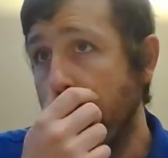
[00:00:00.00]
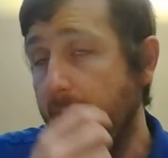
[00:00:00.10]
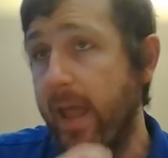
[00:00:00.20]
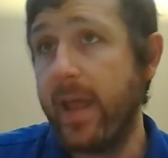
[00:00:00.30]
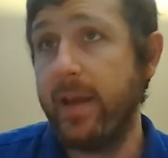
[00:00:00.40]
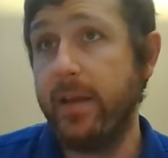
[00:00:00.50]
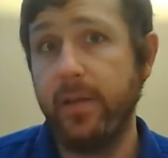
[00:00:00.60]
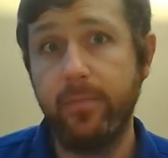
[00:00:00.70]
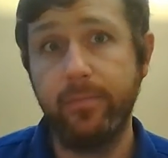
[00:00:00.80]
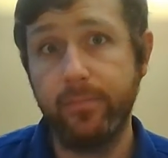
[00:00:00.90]
And
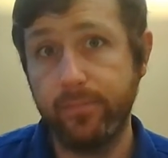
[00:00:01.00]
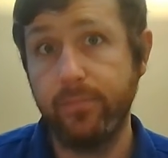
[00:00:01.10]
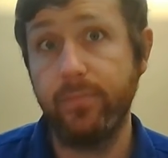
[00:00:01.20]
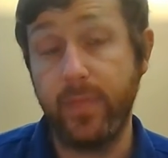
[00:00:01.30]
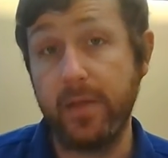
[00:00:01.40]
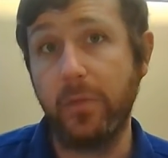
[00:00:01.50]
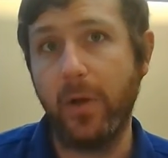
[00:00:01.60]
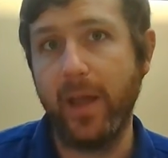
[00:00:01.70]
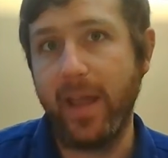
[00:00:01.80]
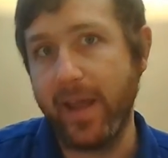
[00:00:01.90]
that's
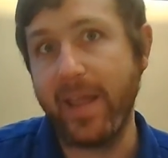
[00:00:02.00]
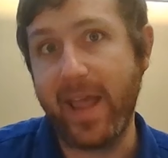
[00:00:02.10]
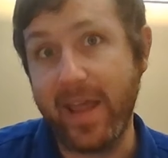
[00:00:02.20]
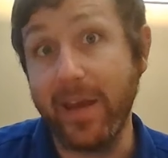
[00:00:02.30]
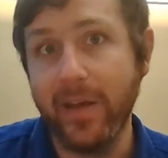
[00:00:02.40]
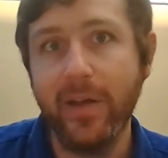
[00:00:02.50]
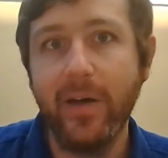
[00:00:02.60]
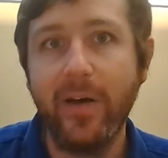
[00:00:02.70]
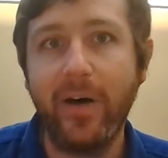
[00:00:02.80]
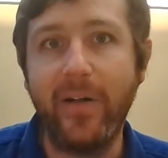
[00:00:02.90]
why I end
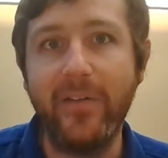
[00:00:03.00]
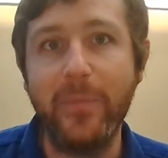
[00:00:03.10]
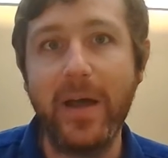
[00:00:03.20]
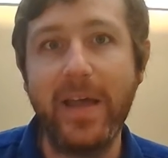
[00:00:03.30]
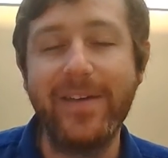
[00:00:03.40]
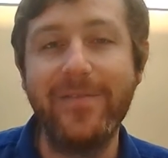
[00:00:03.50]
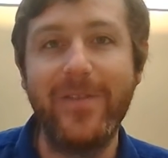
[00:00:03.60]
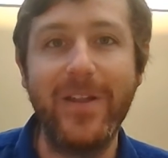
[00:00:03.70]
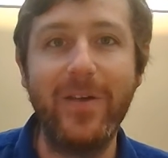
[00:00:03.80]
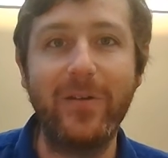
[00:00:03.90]
all of my
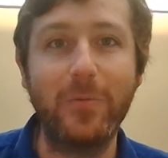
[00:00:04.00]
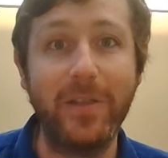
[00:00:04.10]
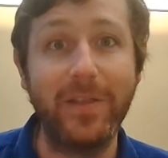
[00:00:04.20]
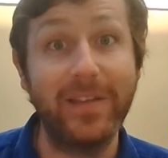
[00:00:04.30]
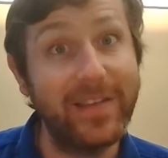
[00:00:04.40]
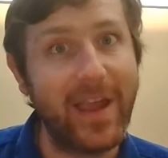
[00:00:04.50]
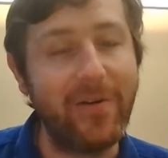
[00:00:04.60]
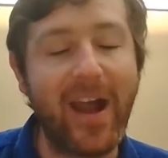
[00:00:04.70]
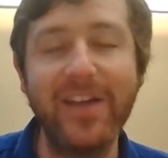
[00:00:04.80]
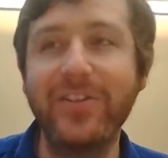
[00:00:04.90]
videos with stay
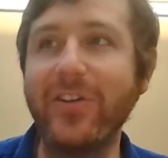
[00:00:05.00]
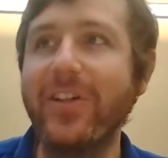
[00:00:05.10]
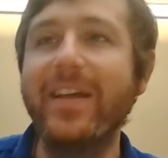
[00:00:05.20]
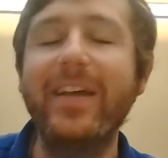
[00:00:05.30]
rational.